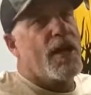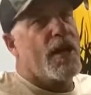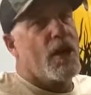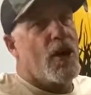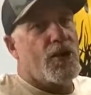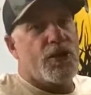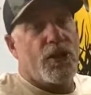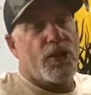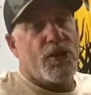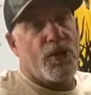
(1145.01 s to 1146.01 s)
and
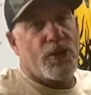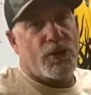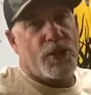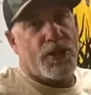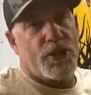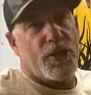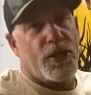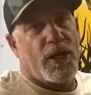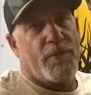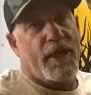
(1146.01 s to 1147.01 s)
also the old trusty jerk